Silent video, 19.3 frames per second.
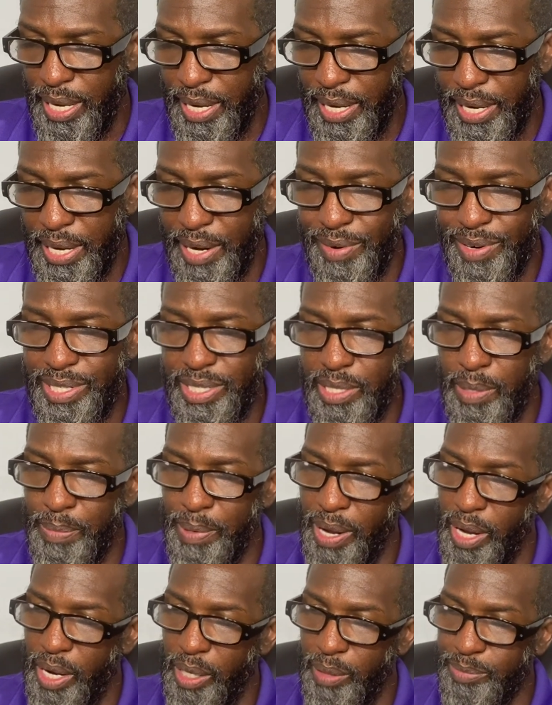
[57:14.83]
Here are some
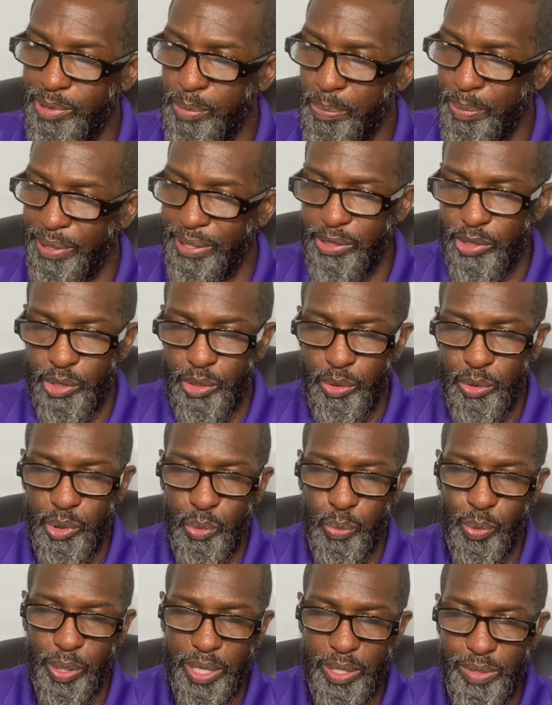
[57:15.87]
alms. Please
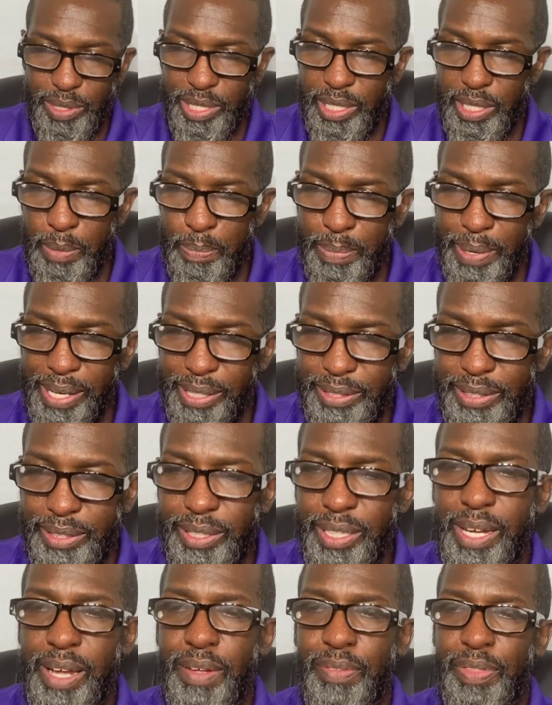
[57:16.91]
use where you see best.